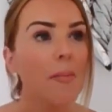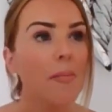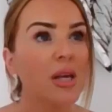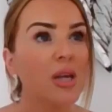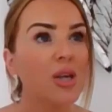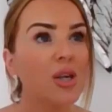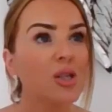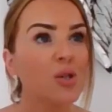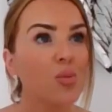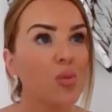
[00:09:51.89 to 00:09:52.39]

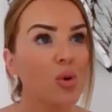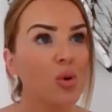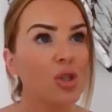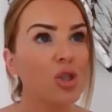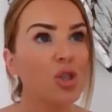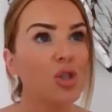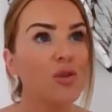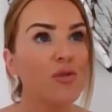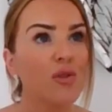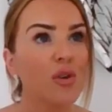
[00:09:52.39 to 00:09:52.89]
Because
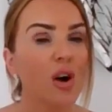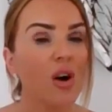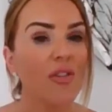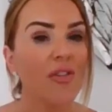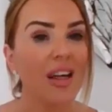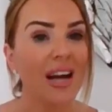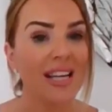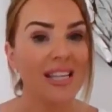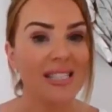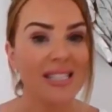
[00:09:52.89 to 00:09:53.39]
once you've
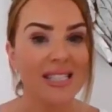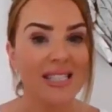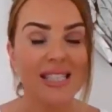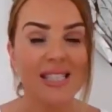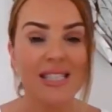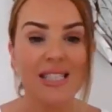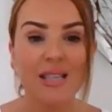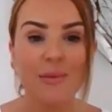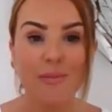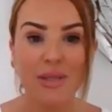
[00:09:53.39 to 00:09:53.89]
got that
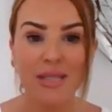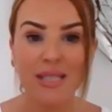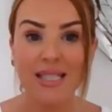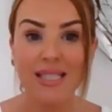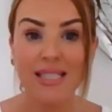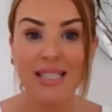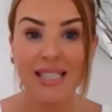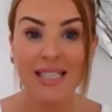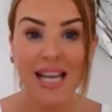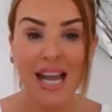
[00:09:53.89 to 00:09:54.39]
consistent,
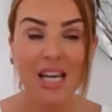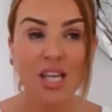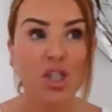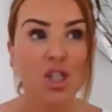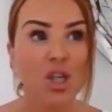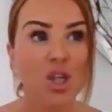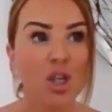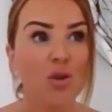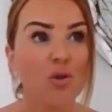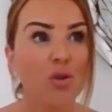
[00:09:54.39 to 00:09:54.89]
persistent
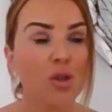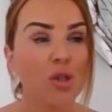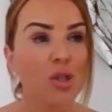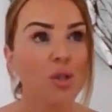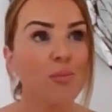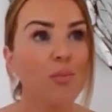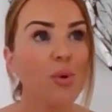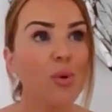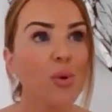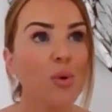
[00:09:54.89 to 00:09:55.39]
energy across
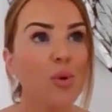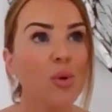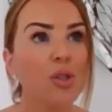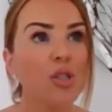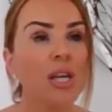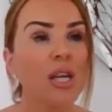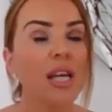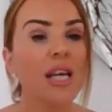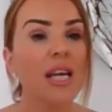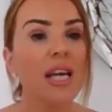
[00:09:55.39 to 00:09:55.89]
the
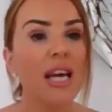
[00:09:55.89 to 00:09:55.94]
board,